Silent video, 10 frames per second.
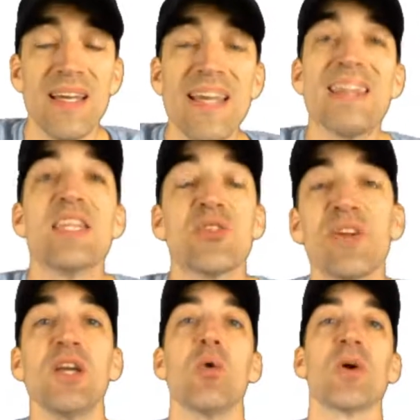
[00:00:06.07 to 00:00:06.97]
In this
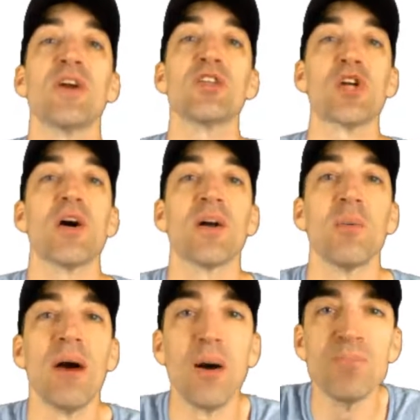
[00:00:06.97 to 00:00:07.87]
video, we're going to talk
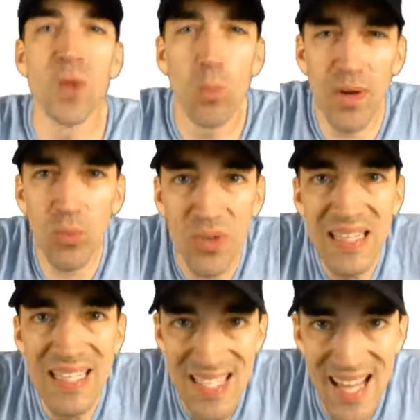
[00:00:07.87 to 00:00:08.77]
about what it
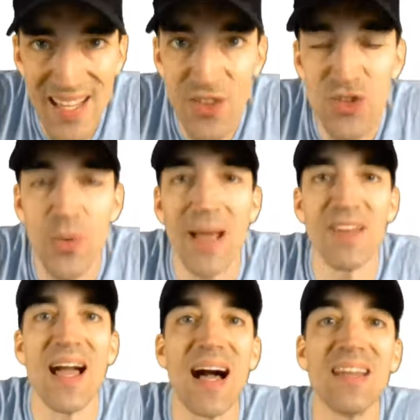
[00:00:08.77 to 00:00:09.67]
really takes to have a
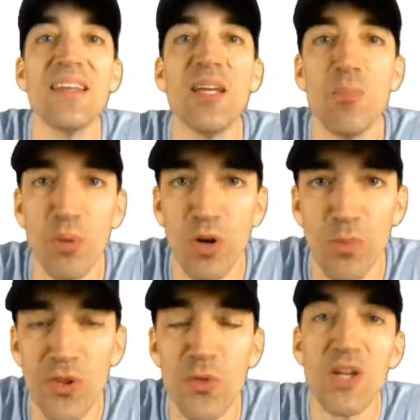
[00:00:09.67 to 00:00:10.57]
highly
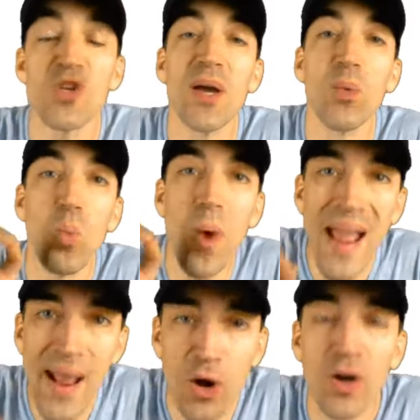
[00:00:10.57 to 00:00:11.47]
bookable speech and
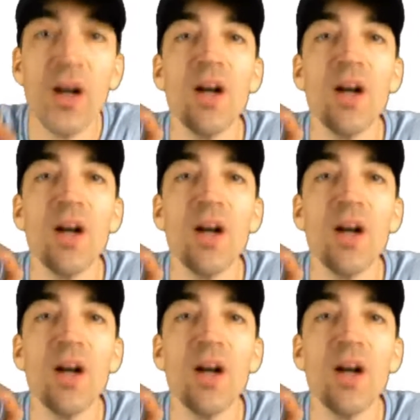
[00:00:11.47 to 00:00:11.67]
where